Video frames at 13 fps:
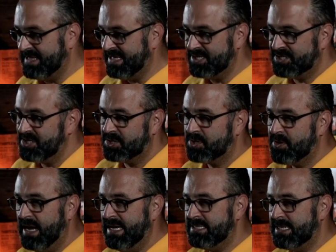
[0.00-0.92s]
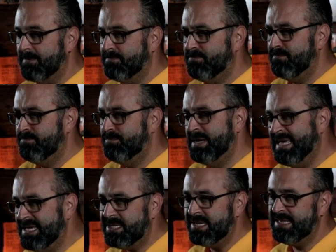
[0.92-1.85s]
that's just crazy. But
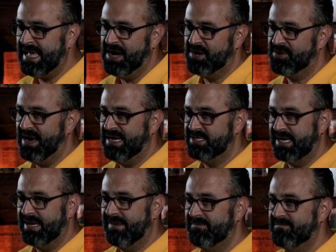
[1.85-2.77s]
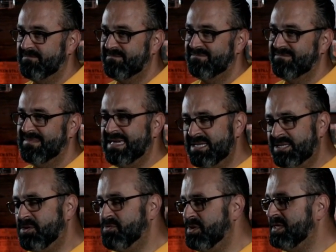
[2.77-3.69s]
is it that crazy? Is it
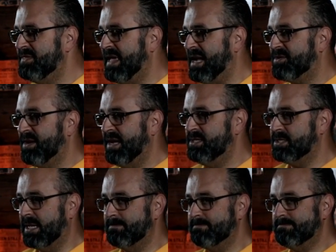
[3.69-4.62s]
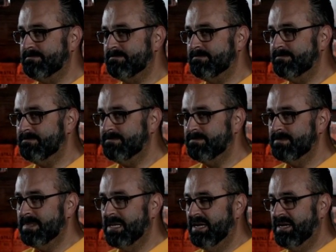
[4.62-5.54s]
really that crazy?
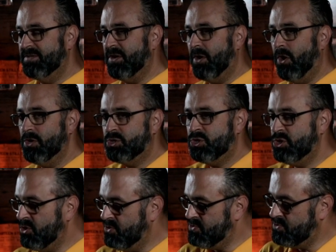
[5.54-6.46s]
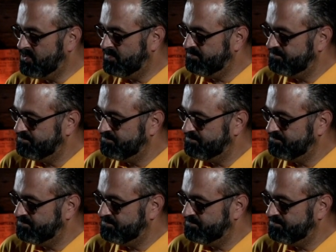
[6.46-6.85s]
Now, there are two